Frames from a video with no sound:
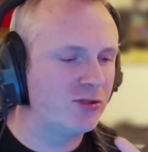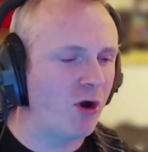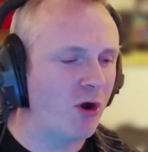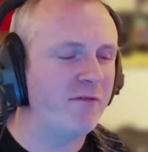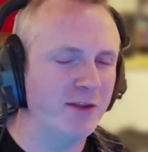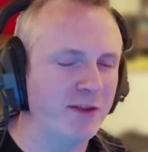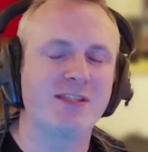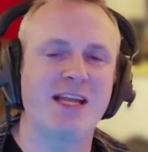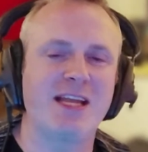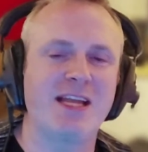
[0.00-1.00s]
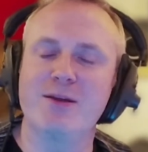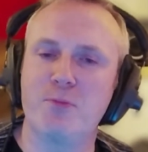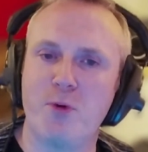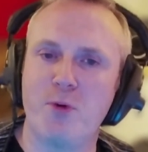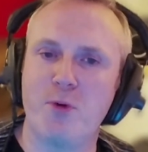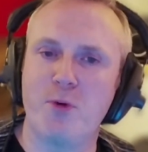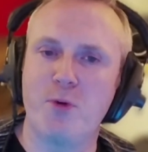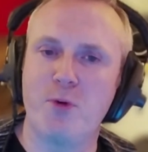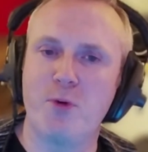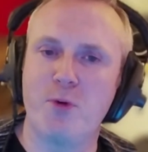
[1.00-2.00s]
sort of understanding
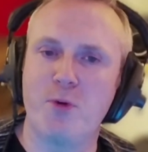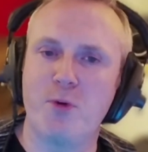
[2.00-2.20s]
what